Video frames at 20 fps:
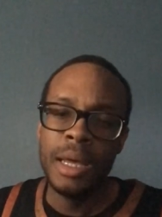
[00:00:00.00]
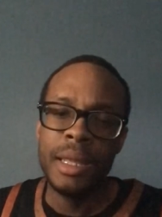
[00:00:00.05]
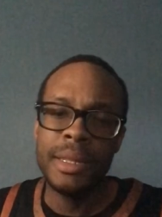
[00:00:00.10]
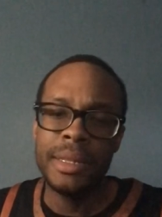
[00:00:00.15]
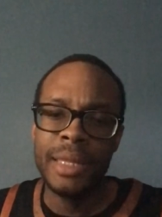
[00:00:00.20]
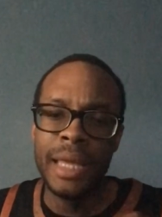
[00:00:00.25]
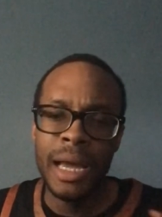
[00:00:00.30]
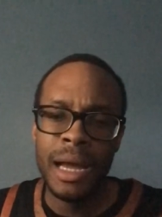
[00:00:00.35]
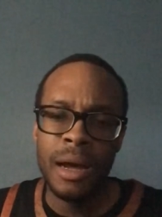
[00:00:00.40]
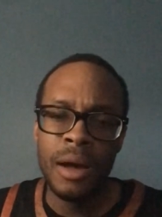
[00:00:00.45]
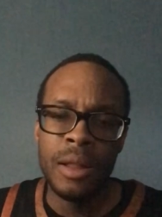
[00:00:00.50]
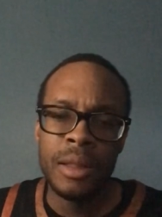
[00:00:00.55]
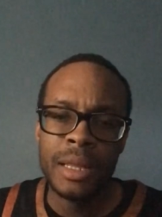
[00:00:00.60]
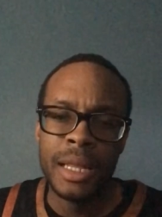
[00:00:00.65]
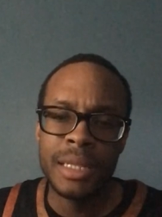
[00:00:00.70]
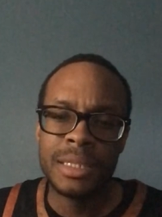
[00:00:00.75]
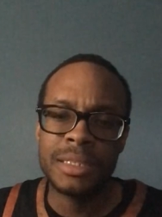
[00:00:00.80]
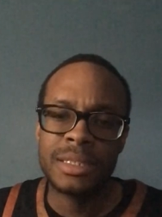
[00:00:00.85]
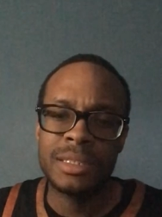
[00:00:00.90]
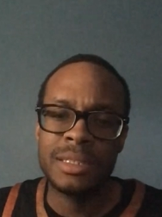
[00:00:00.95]
Now
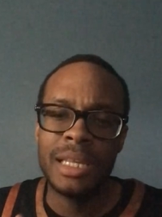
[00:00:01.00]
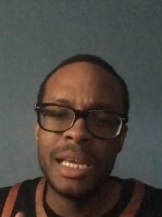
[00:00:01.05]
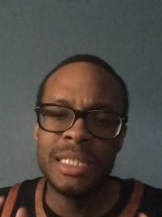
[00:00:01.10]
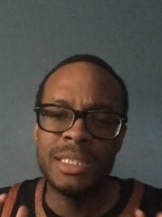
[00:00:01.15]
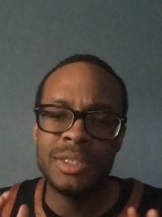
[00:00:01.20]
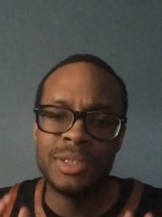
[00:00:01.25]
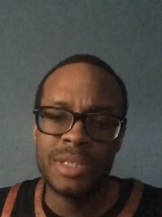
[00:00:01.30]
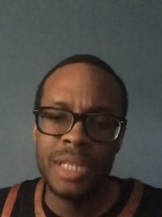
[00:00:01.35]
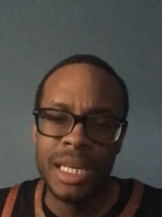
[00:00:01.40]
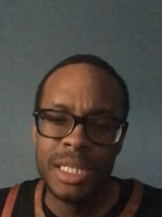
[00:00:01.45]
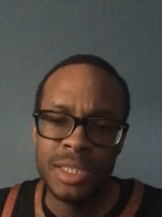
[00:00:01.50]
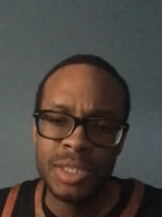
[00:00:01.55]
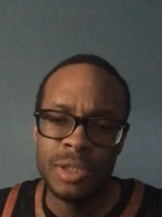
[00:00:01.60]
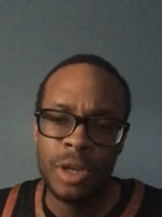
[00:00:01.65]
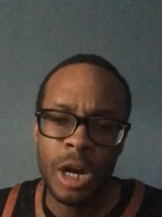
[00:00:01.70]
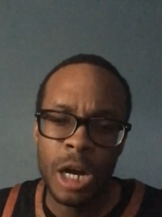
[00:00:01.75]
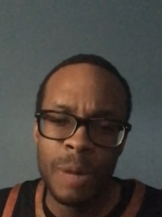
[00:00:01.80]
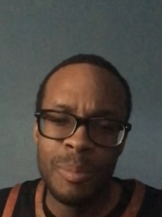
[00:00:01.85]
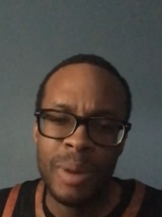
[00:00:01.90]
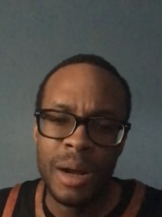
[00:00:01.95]
let's
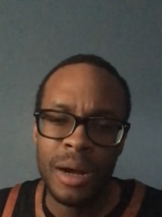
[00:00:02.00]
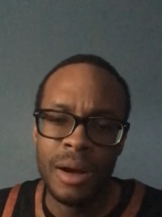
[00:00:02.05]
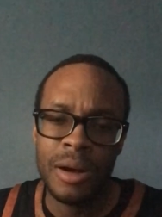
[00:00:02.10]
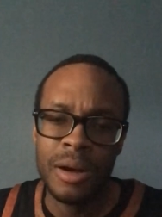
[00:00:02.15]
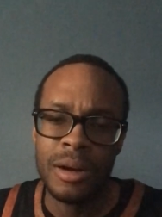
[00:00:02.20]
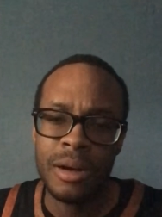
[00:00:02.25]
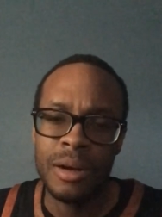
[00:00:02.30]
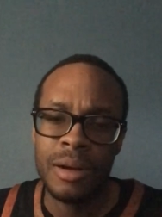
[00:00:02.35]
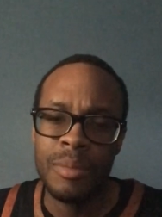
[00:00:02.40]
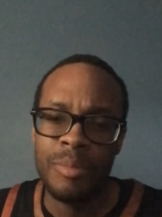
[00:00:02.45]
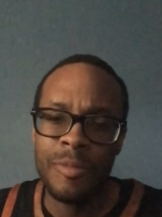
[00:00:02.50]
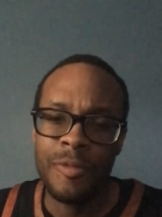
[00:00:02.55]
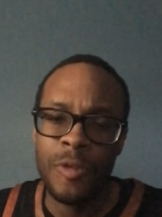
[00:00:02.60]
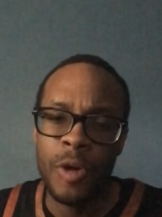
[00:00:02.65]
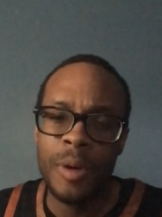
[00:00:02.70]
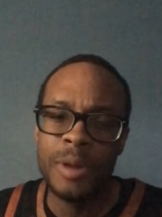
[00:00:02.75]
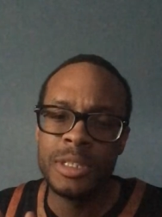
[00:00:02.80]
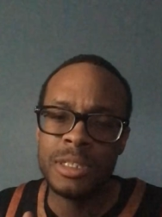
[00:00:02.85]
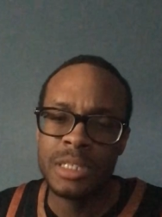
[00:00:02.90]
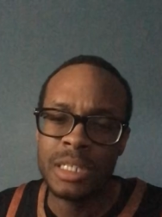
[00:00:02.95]
talk about before
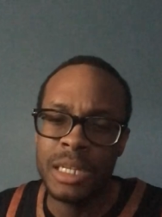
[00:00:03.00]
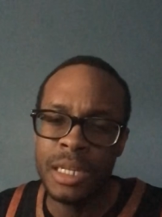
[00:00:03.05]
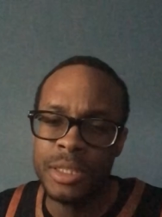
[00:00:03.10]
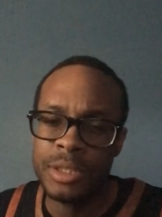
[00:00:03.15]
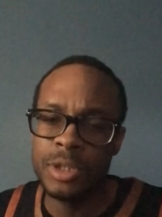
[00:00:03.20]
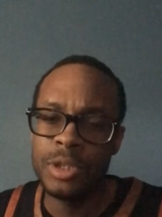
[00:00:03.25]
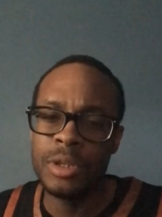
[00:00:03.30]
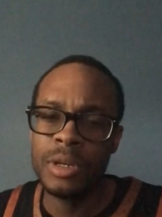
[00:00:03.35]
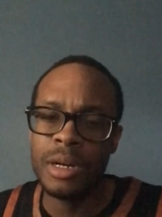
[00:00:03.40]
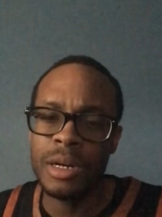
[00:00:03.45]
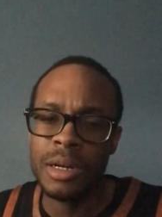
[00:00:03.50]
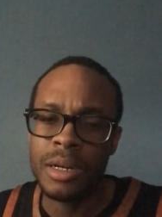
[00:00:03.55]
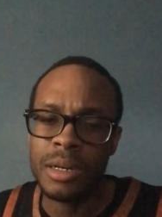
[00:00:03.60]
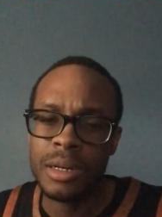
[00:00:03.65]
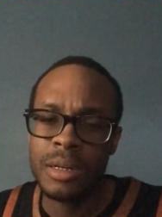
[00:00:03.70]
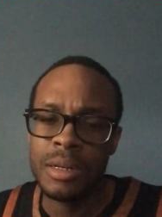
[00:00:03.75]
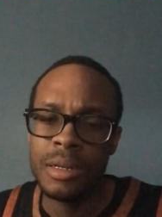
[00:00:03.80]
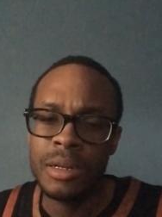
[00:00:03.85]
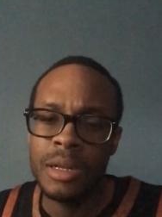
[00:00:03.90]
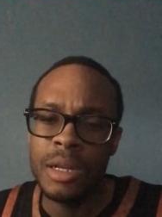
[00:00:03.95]
we get
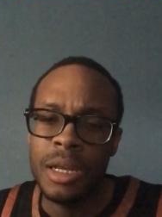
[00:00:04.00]
into